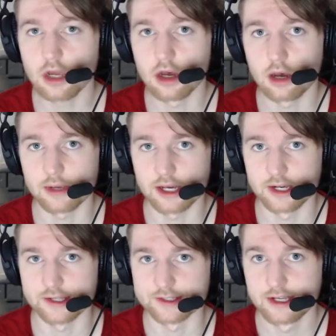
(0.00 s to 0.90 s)

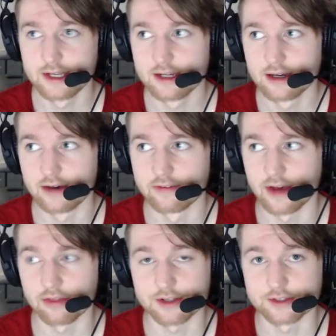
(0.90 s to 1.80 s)
because of
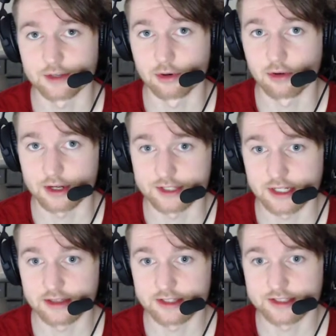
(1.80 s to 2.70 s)
how things are
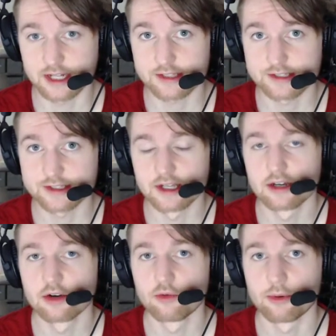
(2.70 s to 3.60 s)
progressing in the states.
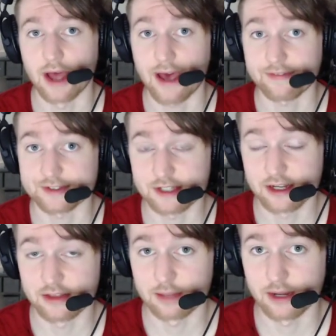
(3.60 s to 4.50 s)
We will have to see
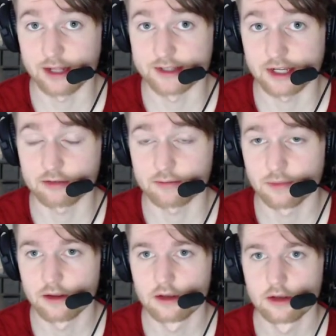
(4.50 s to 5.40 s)
how that pans out.
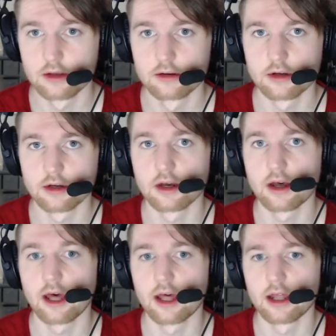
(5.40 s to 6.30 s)

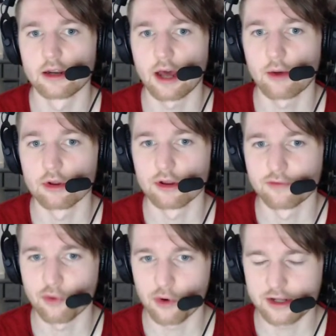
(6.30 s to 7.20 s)
And I will
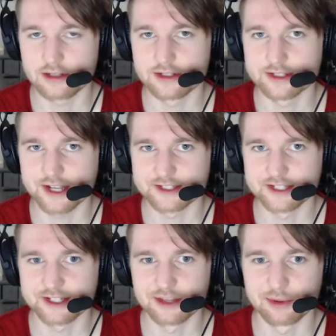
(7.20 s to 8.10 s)
avoid
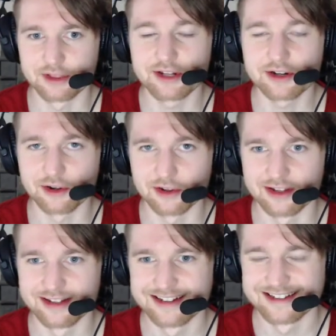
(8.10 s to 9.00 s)
discussing the political
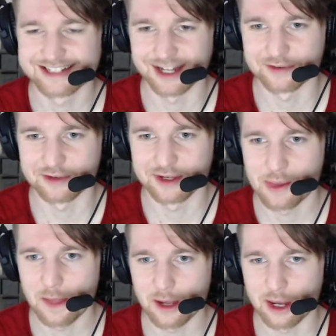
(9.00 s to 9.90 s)
stuff
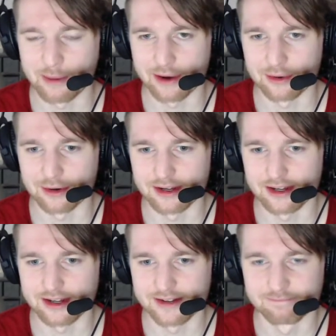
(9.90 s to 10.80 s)
about
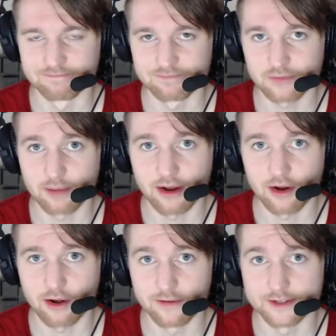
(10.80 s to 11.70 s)

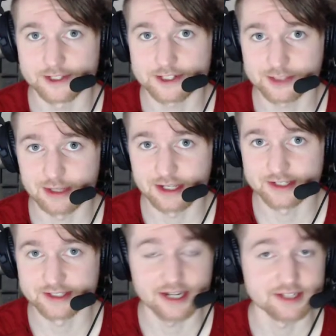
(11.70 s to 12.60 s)
all of this, just
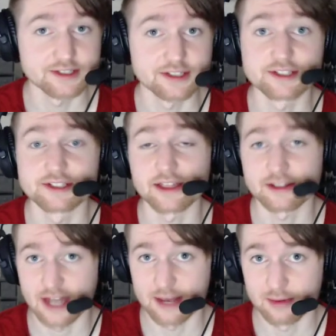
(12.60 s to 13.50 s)
because this is not the
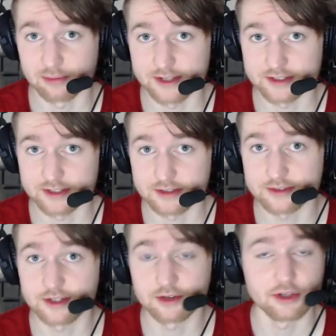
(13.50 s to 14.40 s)
time or the place to do
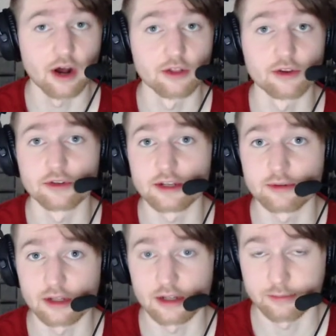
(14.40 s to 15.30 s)
so. You all don't
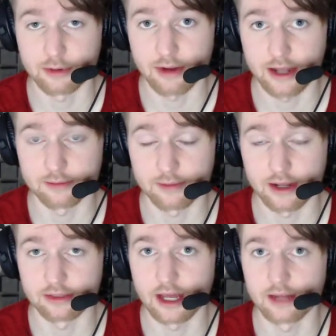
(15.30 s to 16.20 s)
need to hear me rant
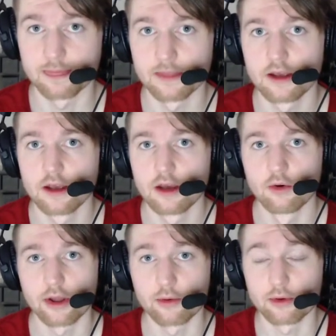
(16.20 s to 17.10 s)
about that.
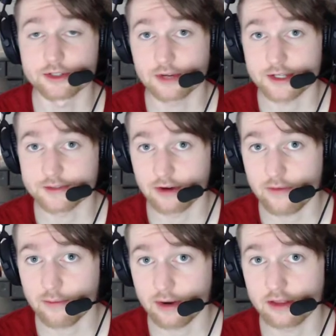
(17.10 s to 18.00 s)
What I will stress for
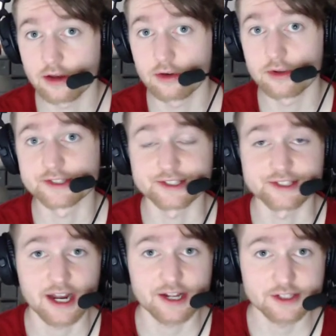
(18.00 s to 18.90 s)
everybody, though, is the
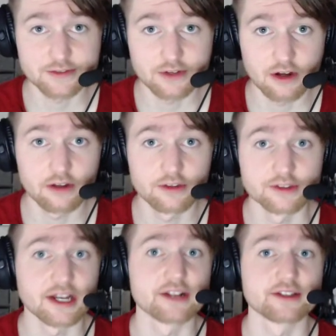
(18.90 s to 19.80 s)
science of it all, and the
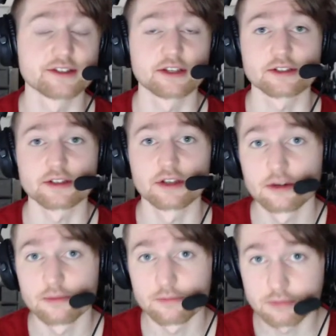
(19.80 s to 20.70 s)
science says,
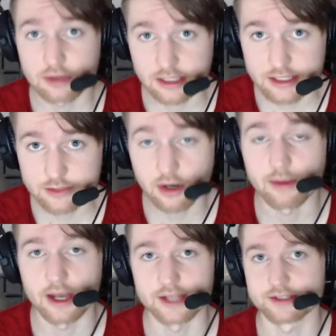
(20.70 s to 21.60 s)
please wear
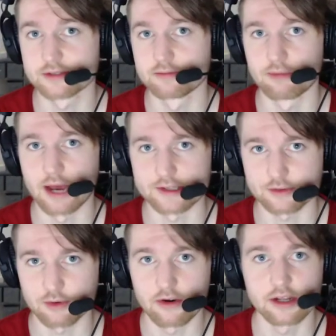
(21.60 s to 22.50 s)
masks. Mask
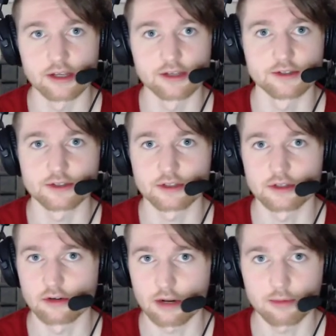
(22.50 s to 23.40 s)
wearing is
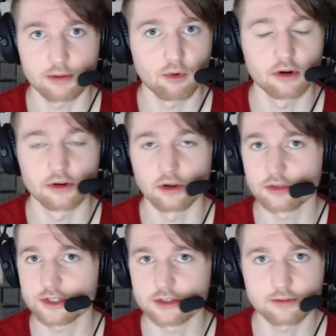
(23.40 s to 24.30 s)
incredibly important. Don't
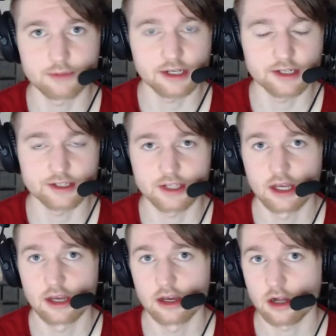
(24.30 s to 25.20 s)
just do it because
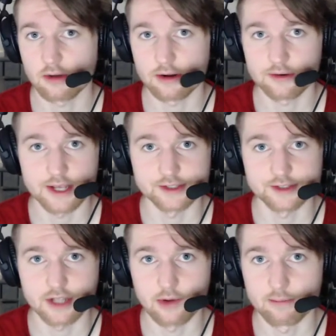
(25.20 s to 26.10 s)
Colorado has a
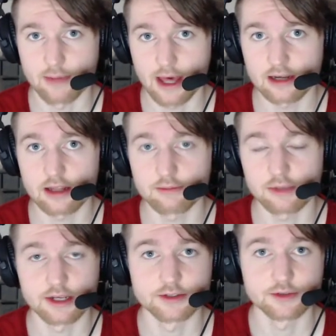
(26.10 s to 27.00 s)
statewide mandate,
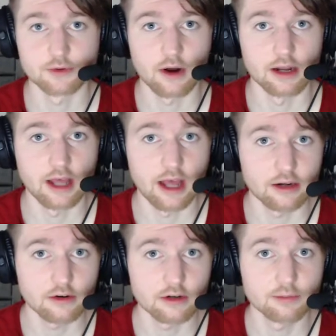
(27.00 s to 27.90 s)
because it's required to
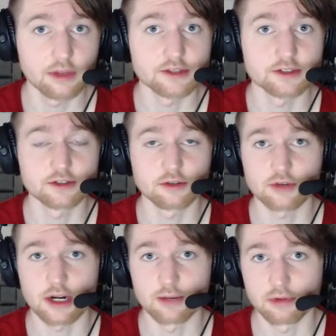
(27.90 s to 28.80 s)
enter into places. Don't
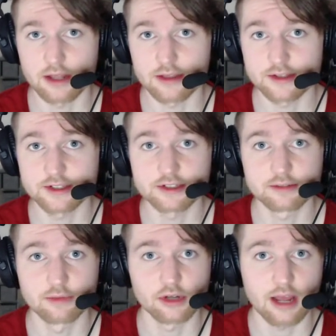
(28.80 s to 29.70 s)
try to play the
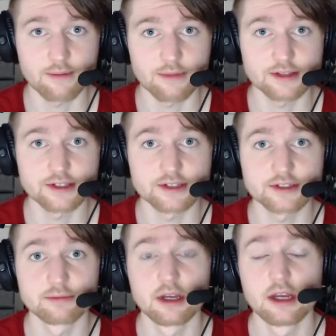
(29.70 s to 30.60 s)
system or game that
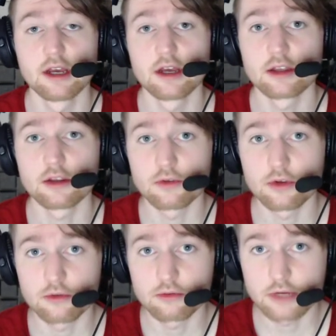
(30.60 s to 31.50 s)
system.
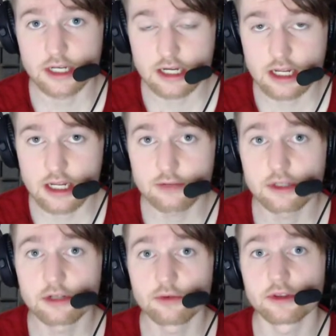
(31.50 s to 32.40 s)
We need to
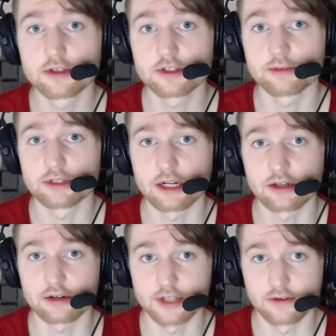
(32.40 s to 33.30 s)
be doing this to protect
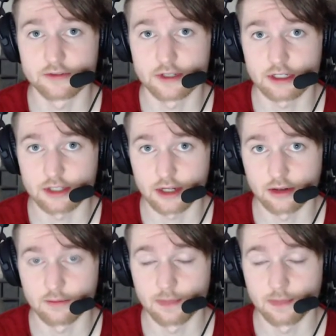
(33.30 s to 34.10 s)
ourselves and each other.